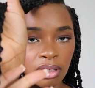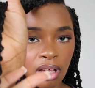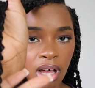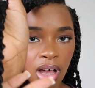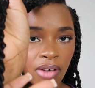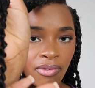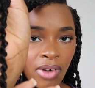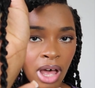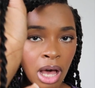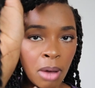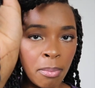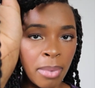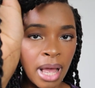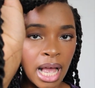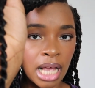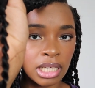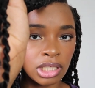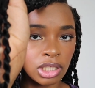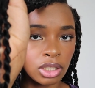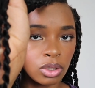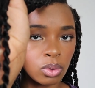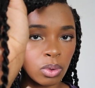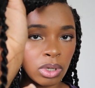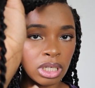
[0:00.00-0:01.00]
love how
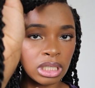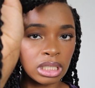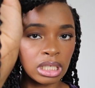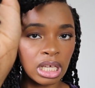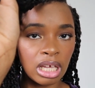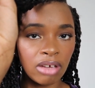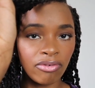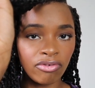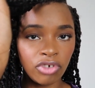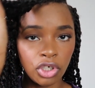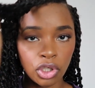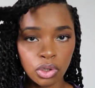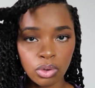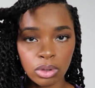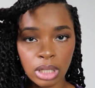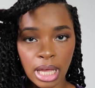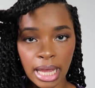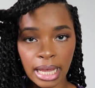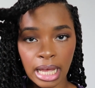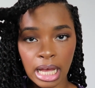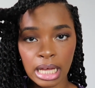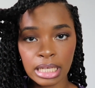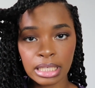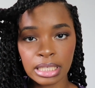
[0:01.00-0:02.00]
Passion Twist gives you
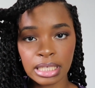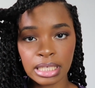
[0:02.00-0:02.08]
like a